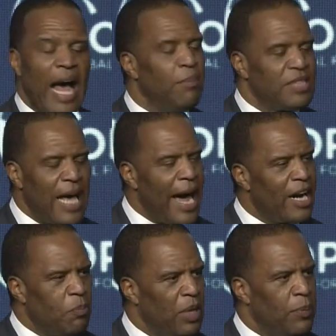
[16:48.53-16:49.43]
I'm
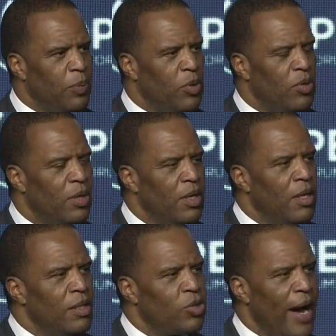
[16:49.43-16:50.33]
tired of people
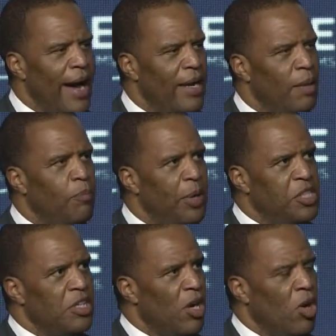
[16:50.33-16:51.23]
trying to
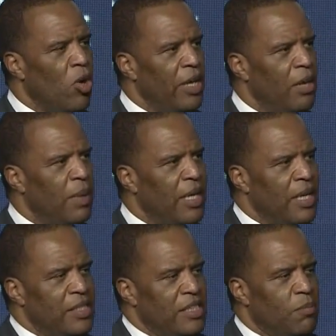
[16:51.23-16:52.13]
pigeonhole him
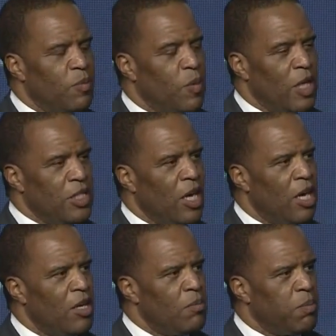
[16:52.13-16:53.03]
because he's a
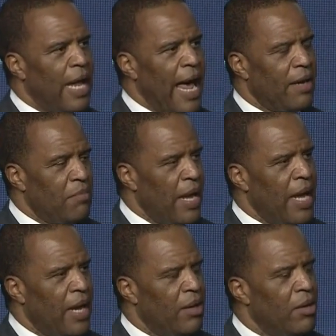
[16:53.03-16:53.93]
young black
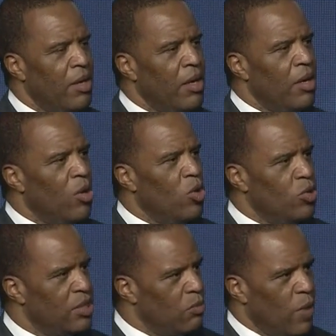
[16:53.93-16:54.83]
man
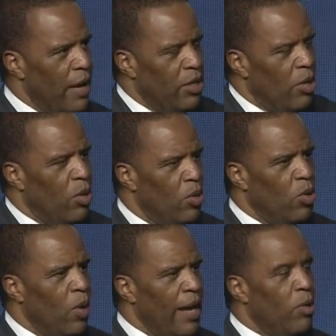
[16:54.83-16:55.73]
who
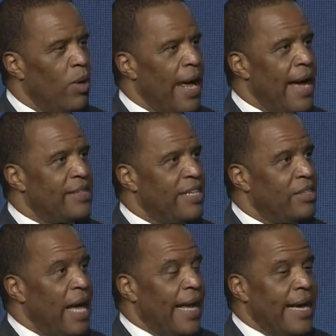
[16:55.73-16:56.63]
has
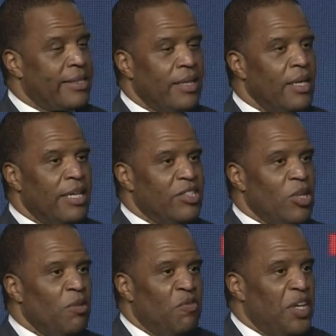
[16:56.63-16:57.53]
a
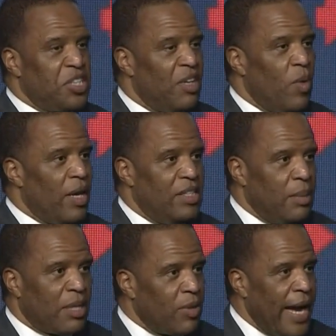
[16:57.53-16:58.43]
certain vision of what a
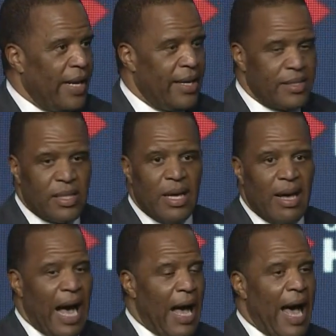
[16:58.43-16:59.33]
Democrat is.
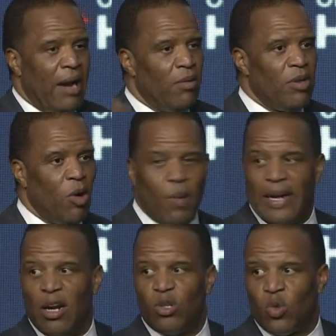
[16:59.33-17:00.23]
I don't know.
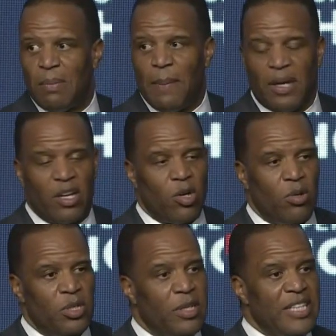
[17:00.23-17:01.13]
Nobody knows what my
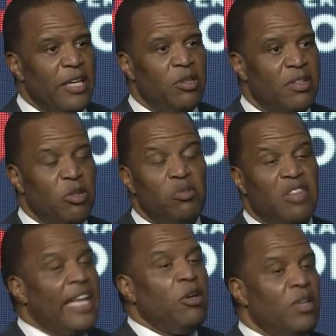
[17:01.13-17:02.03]
political. You can say you
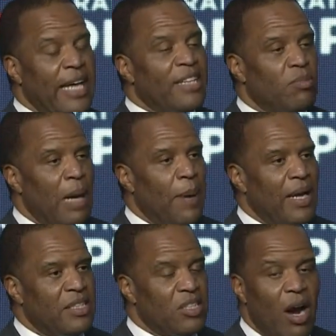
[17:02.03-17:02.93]
think you can guess what my
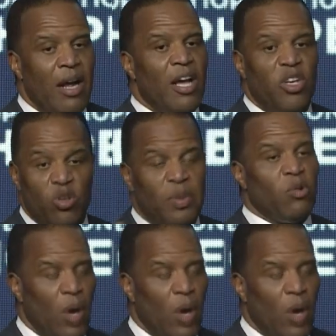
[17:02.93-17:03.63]
politics are. You'd be